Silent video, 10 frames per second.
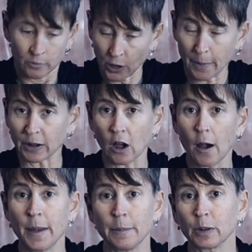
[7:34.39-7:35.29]
Drop a
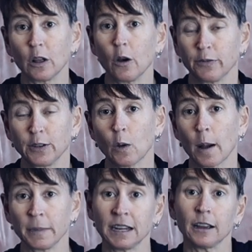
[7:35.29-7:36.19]
comment below if you
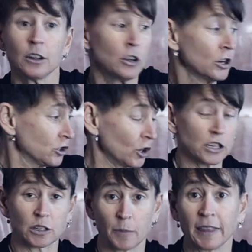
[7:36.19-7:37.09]
want me to show
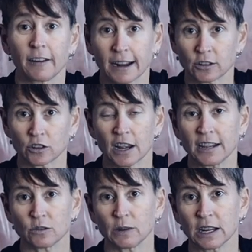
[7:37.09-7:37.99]
you some other
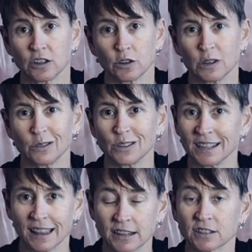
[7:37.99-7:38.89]
exercises we can do
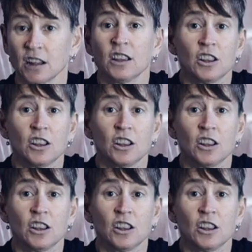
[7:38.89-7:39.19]
using this.